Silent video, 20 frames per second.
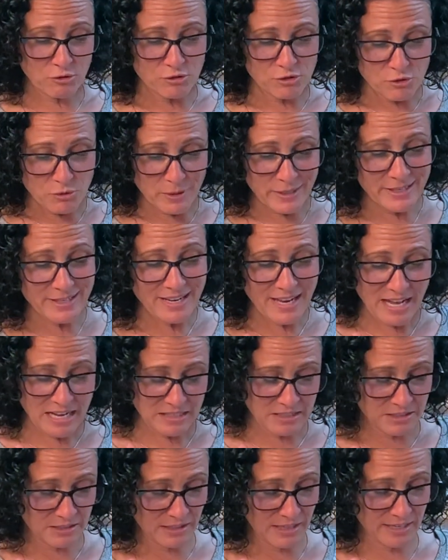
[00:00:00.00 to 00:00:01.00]
you
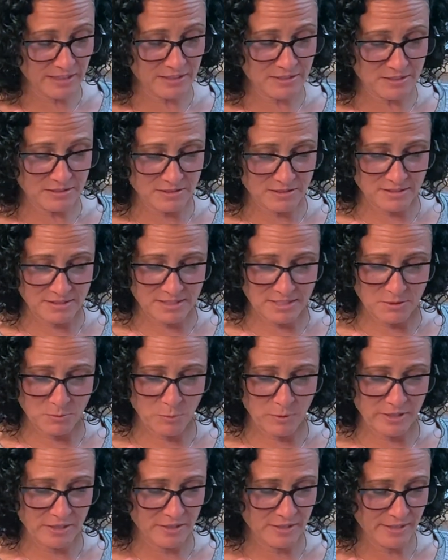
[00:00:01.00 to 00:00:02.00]
cannot collect
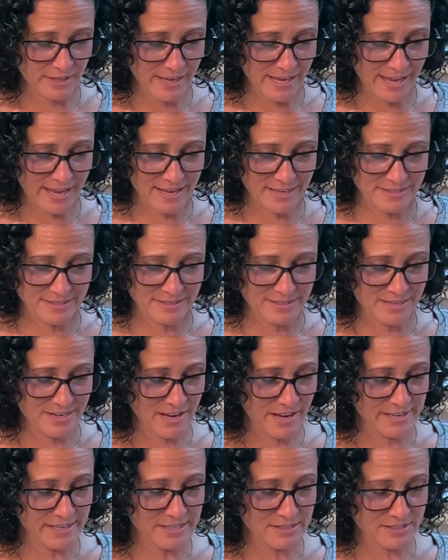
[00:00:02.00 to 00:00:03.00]
seaweed at
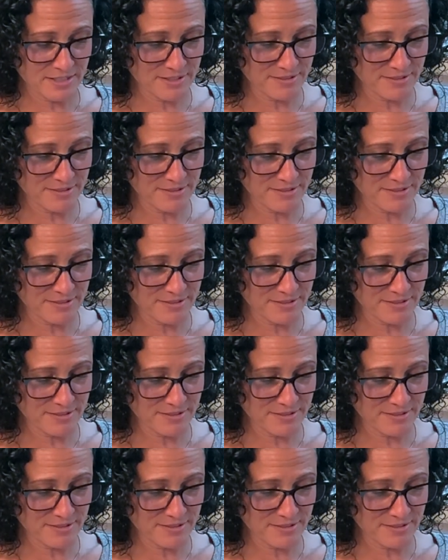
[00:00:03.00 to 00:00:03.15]
night.